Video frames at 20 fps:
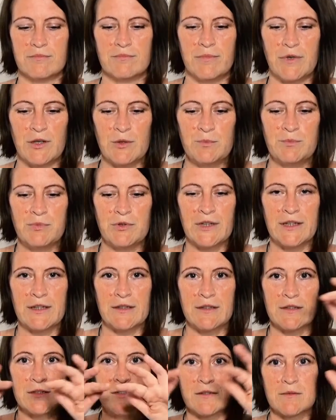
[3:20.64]

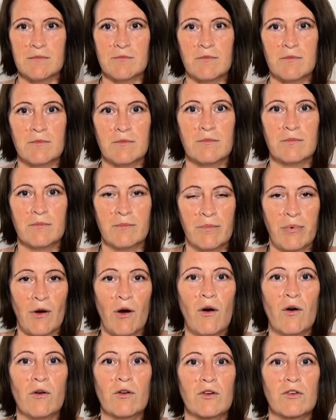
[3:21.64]
blueprint
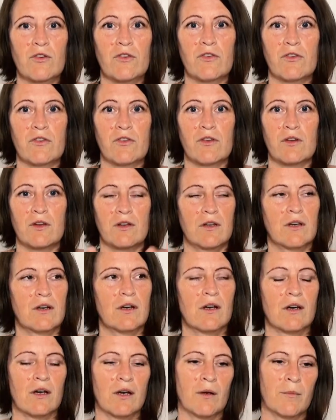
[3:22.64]
box
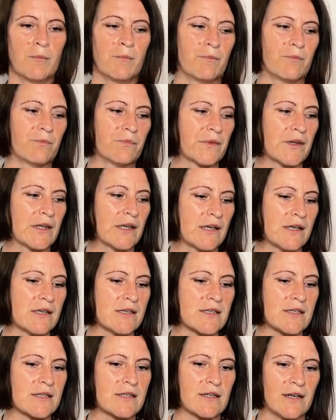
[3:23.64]

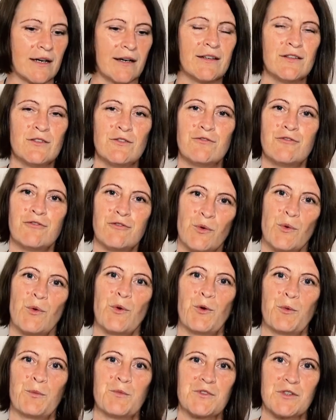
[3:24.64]
is kind of
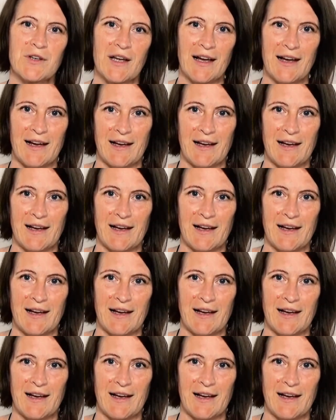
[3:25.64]
formed